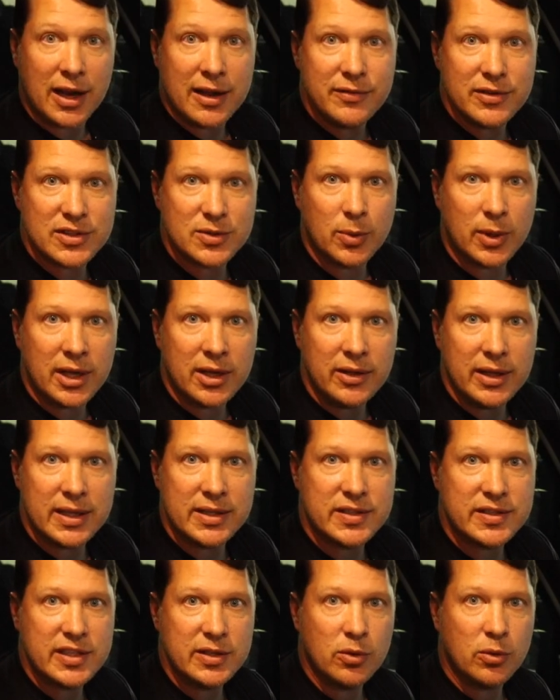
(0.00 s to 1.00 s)
drive as well
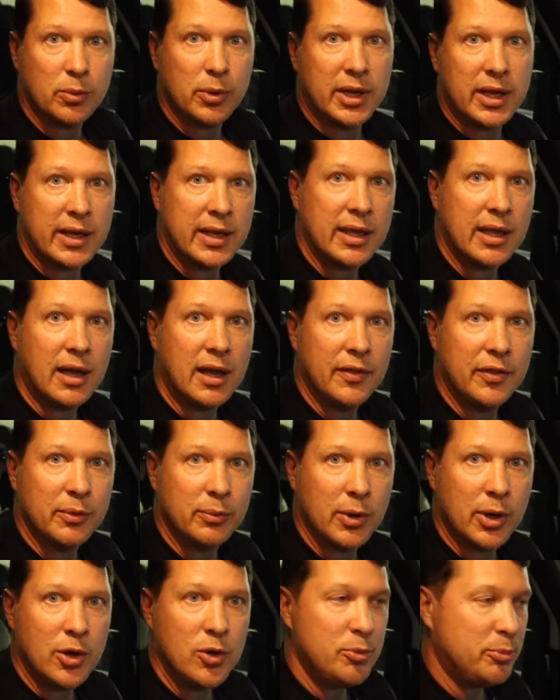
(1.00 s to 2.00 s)
and see what we're getting on
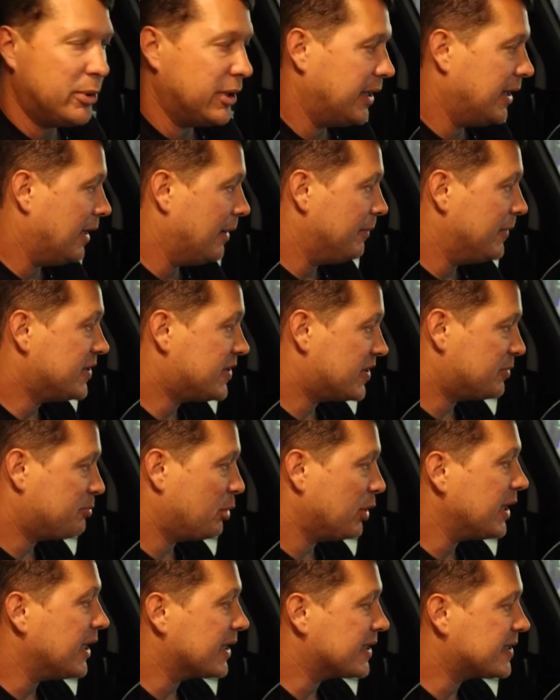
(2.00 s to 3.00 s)
the road. But um, this is
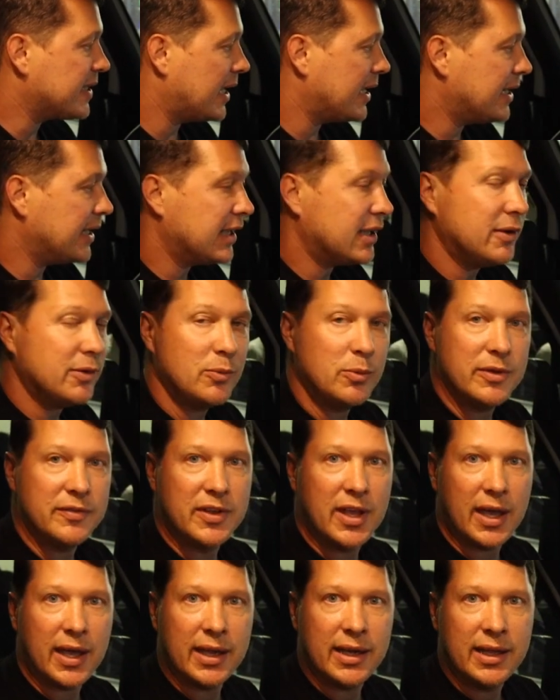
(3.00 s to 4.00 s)
pretty exciting.
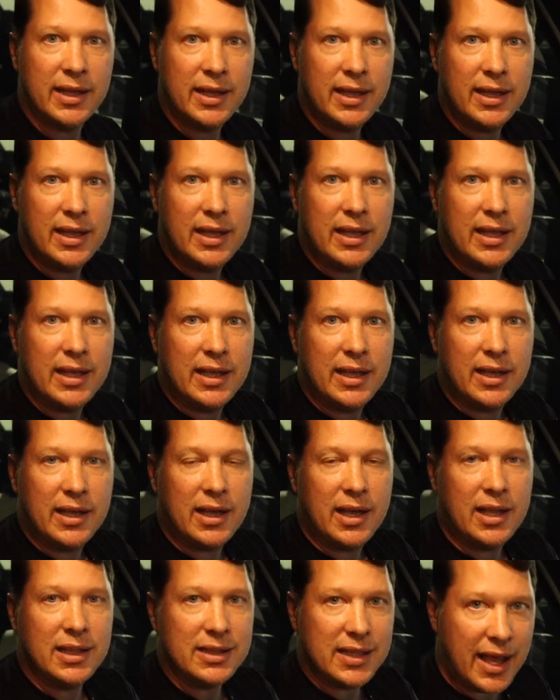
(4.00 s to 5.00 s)
We've got
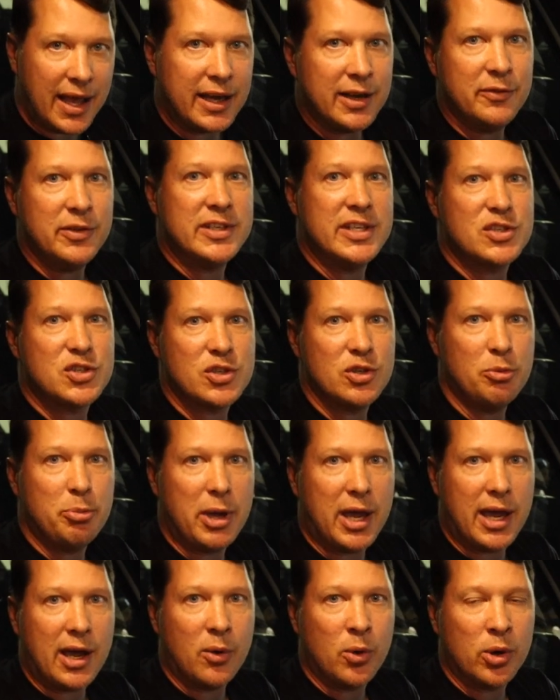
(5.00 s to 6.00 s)
a lot of additional
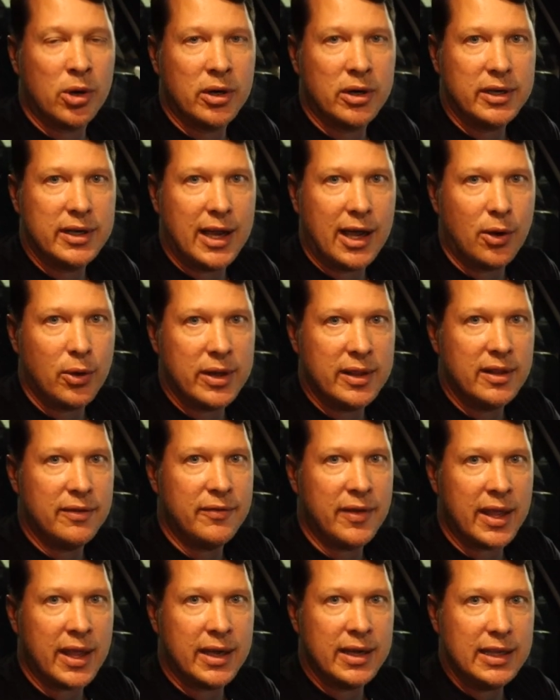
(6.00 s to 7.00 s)
power now in the
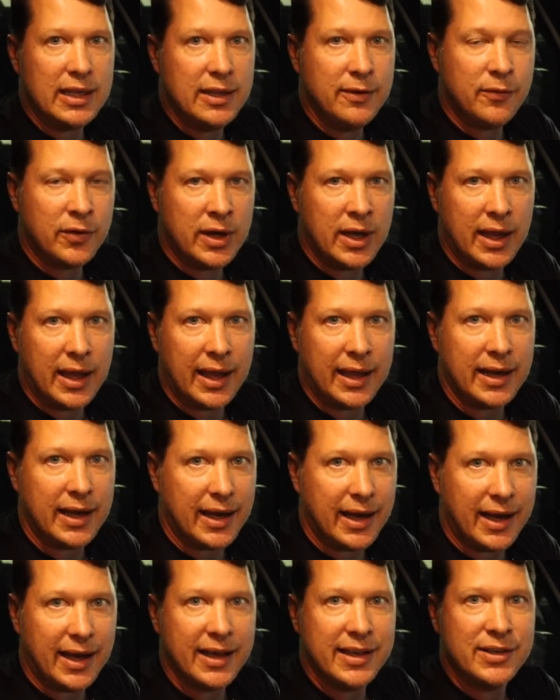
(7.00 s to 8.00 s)
van, even at
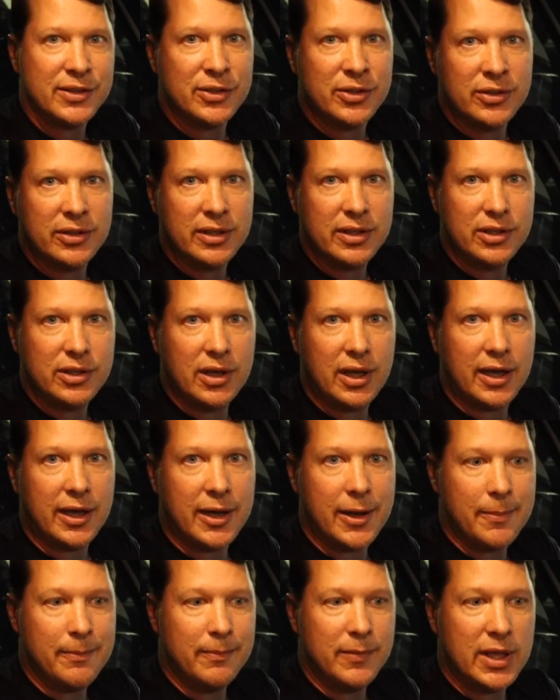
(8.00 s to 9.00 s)
idle.
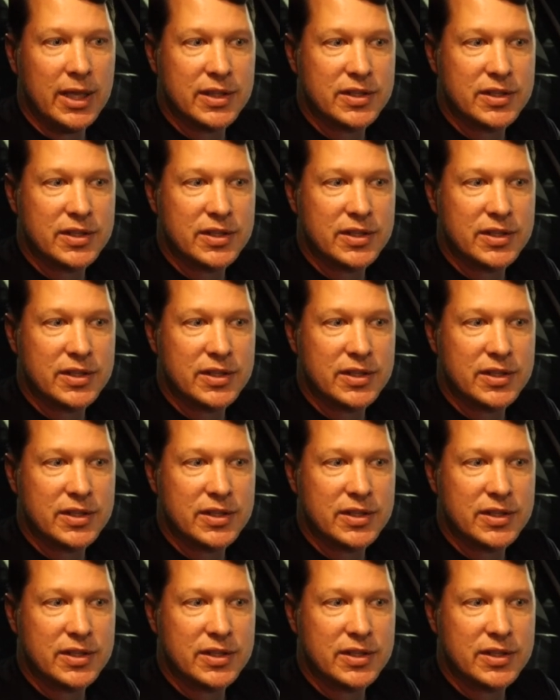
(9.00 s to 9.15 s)
Um,